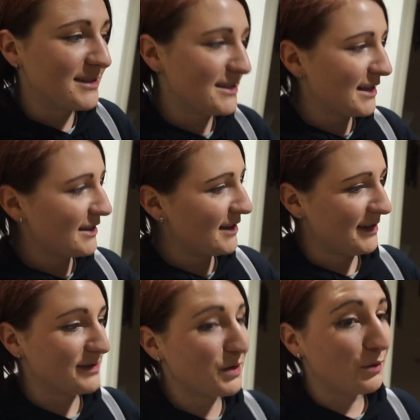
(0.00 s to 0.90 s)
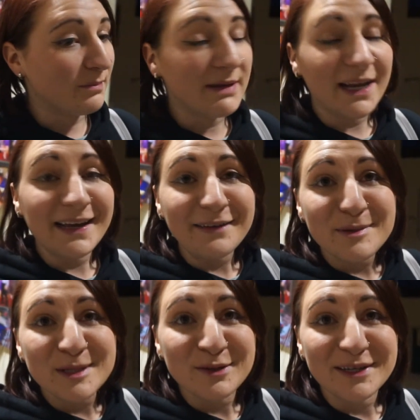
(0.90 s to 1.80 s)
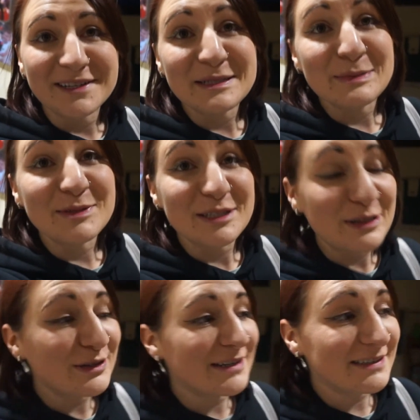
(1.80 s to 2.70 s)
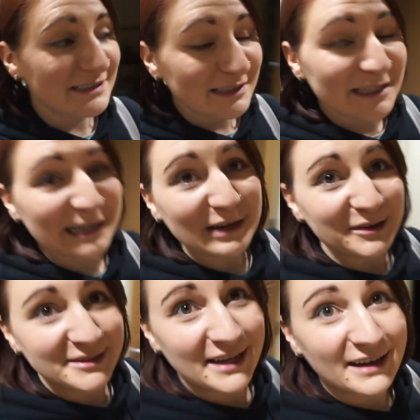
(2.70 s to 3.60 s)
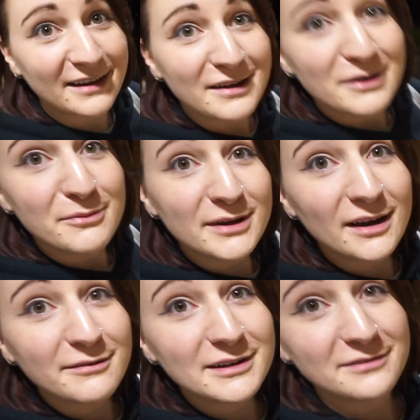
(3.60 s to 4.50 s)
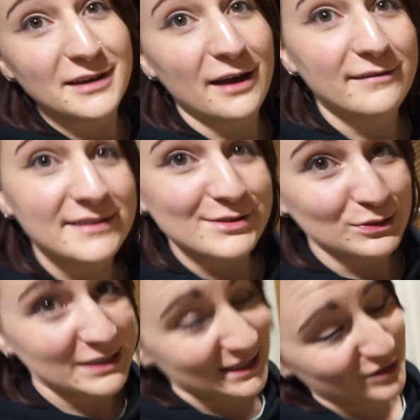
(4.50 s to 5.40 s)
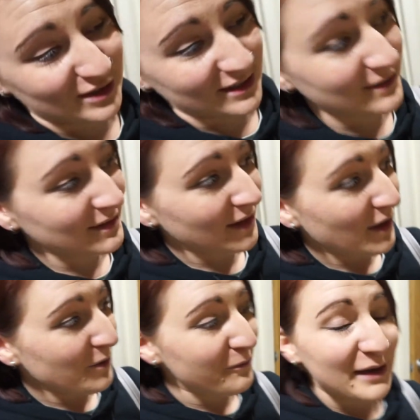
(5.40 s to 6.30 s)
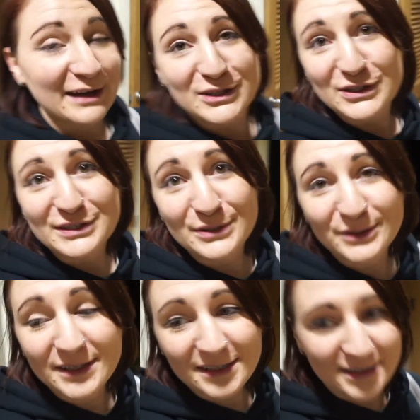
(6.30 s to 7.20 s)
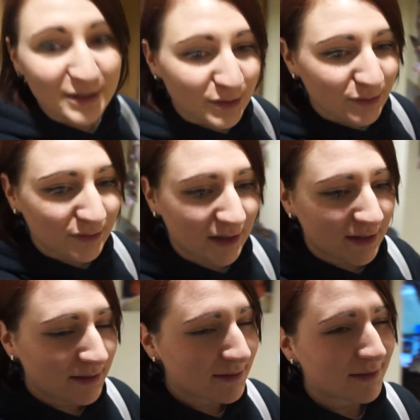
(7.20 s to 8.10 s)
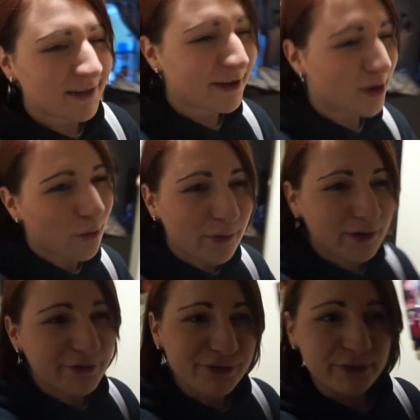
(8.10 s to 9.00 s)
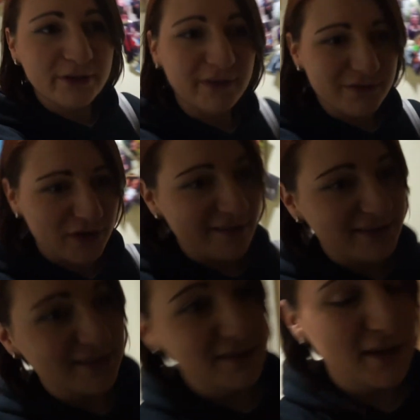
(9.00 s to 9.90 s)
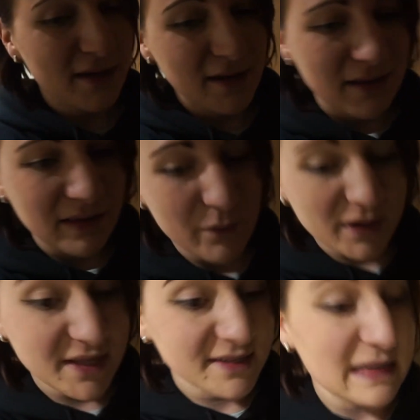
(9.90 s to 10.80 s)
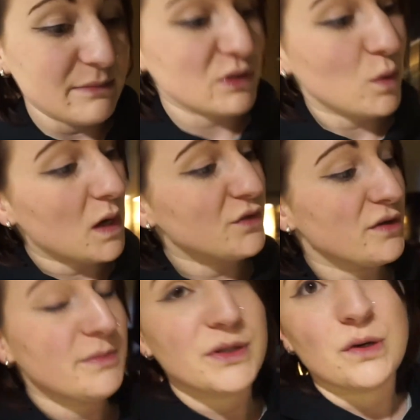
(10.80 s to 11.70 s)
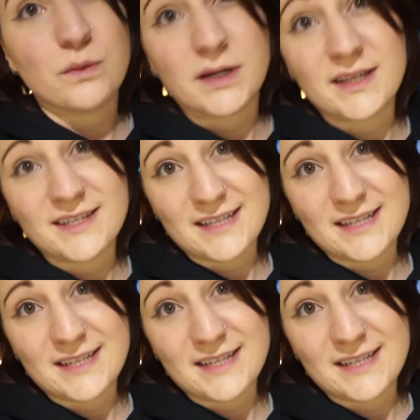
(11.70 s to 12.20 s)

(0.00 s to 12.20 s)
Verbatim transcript: to take the kids home, but I have been doing some serious cleaning all day. We got rid of Calvin's old kitchen. We actually sold it to a coworker, sort of, of Travis's. They work in the same squadron, but don't work in the